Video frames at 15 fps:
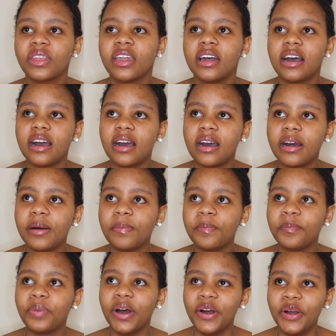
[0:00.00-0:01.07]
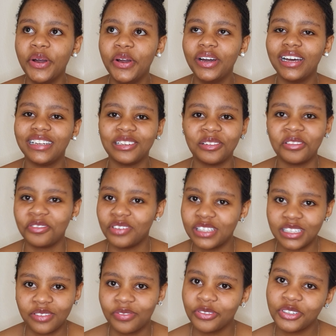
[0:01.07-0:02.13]
I don't know if it's
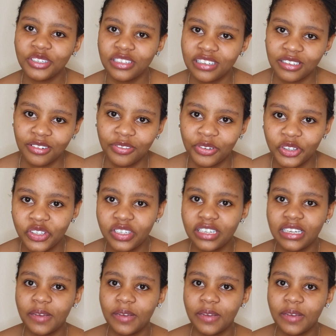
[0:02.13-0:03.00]
unfortunately or fortunately,